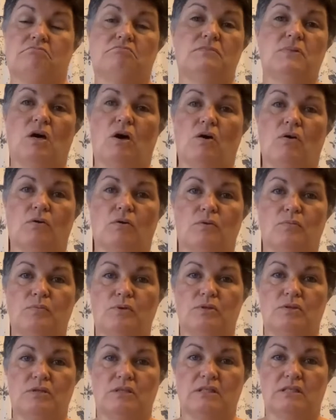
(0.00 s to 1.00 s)
the whole
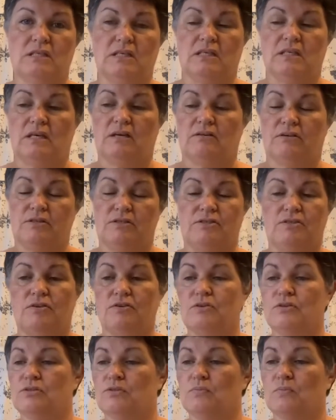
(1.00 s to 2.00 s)
community here. It's
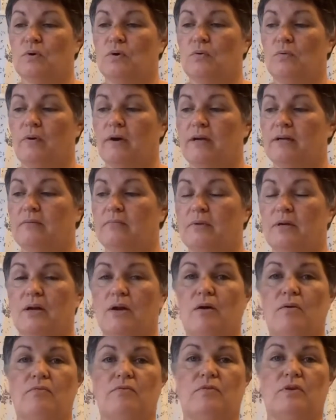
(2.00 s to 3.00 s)
only a small one, but
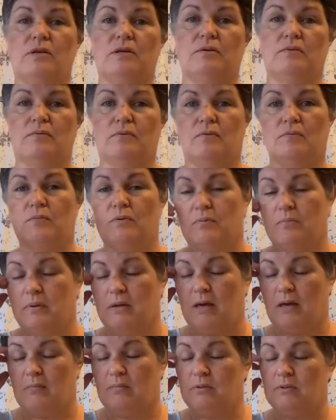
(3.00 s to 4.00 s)
hopefully we'll be
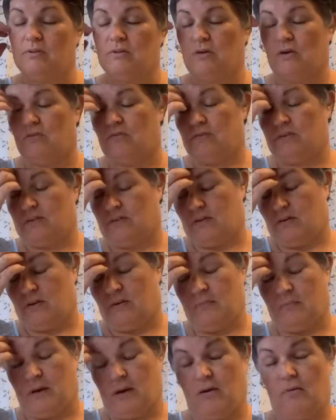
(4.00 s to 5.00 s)
able to over
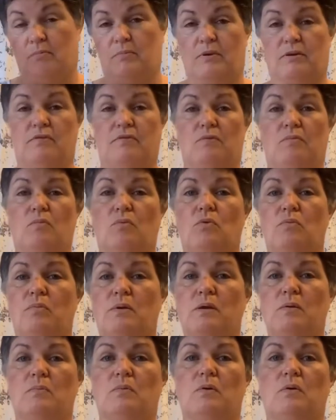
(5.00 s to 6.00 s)
time help even more
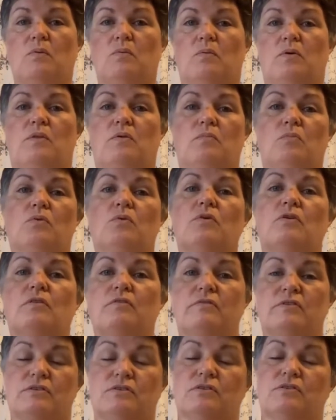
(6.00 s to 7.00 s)
people. With the more
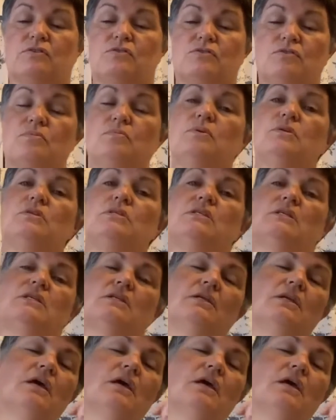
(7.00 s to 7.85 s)
of us contributing,